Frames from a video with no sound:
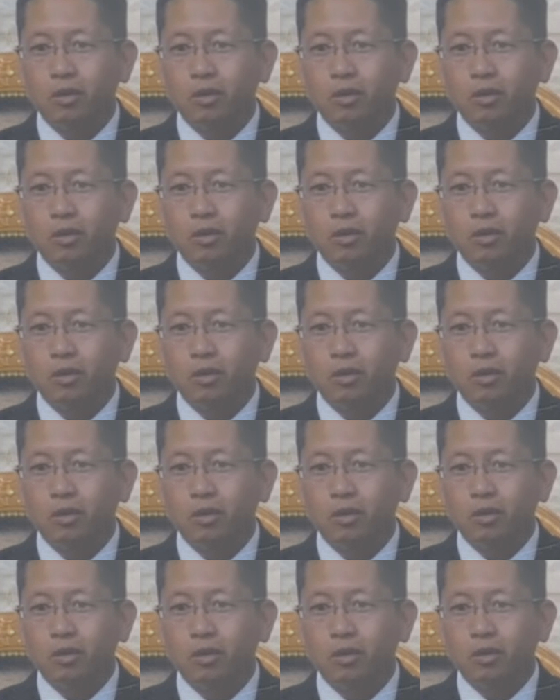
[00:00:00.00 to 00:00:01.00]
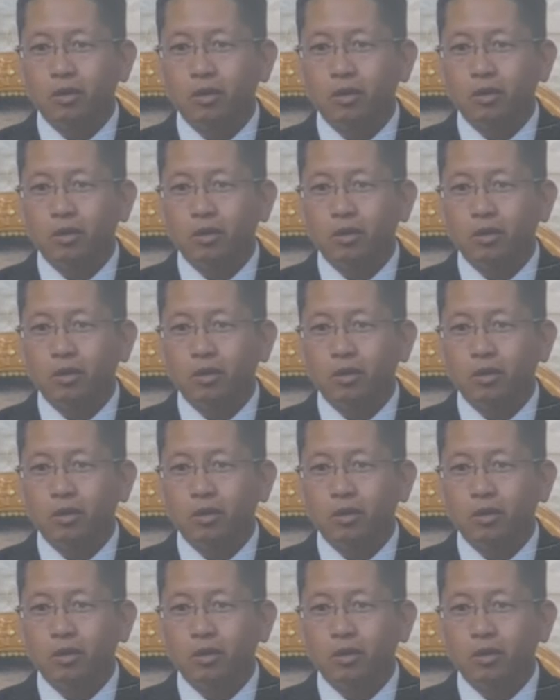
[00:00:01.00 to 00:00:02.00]

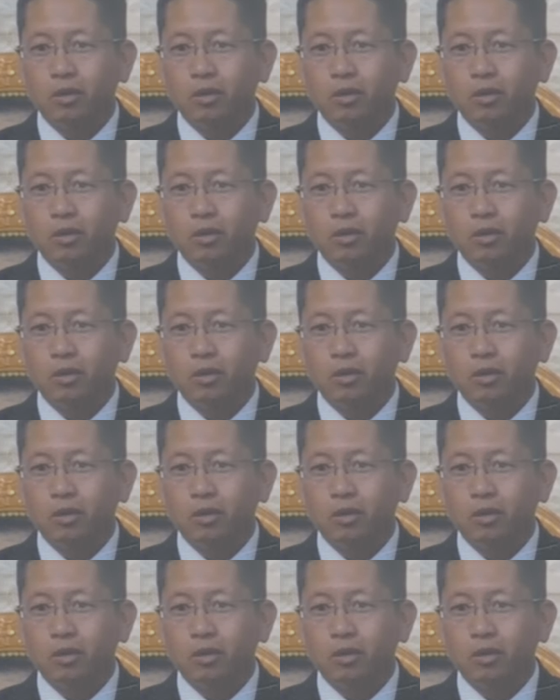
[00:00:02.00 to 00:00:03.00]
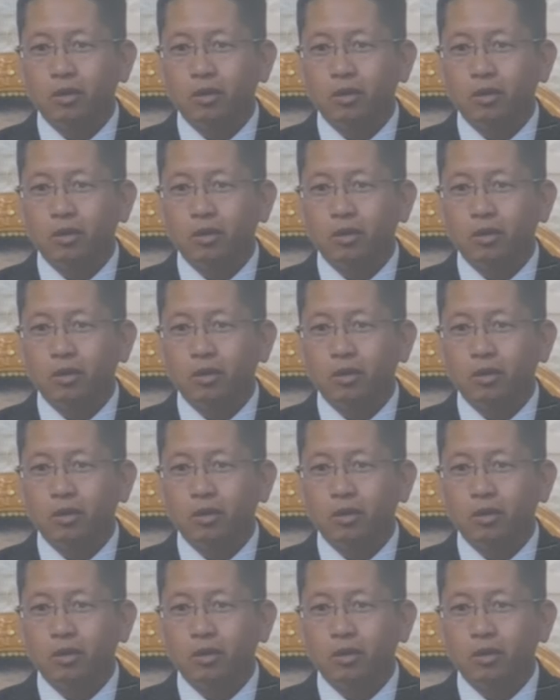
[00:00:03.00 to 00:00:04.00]

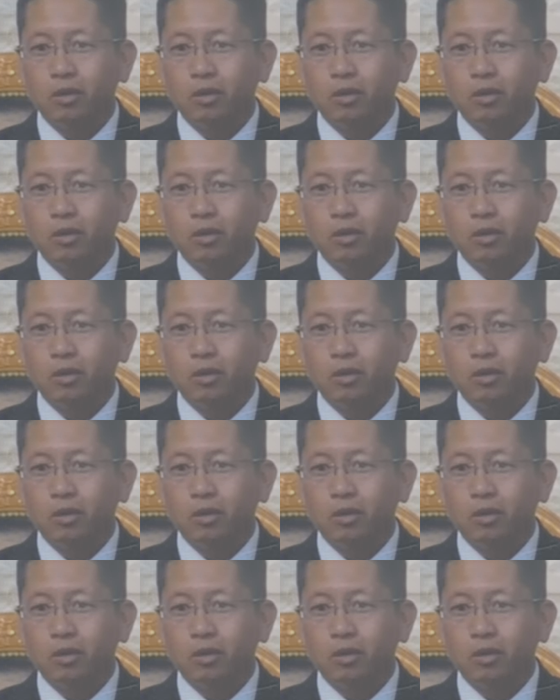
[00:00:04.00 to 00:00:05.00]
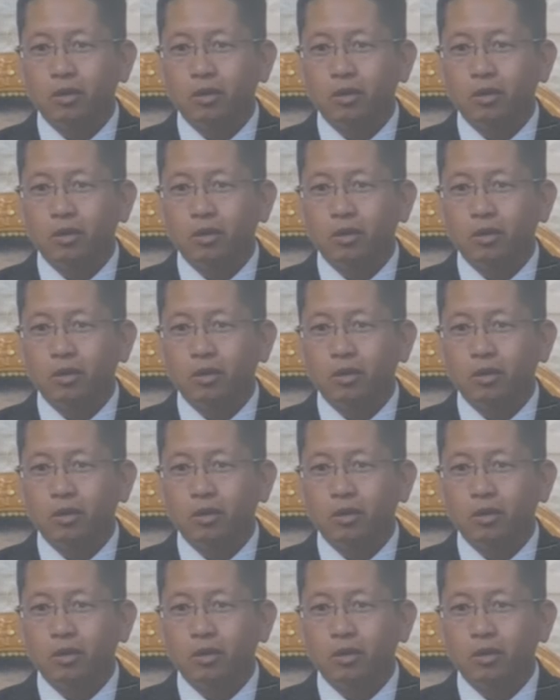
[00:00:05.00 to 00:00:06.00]

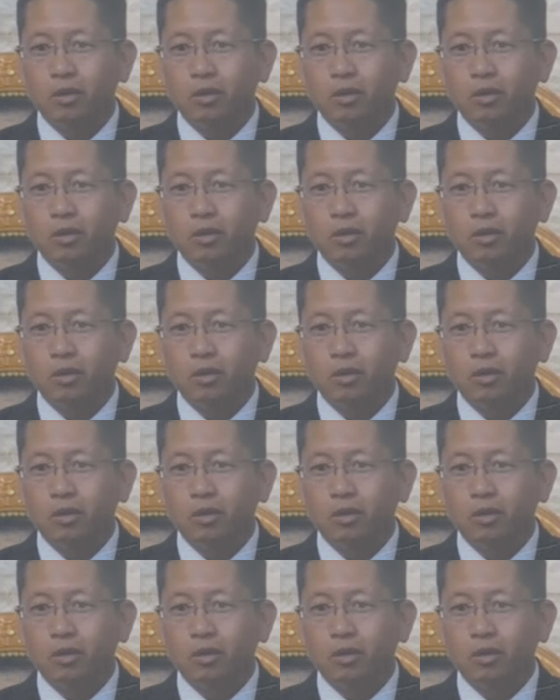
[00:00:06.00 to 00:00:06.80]
This is a still picture; no speech is visible.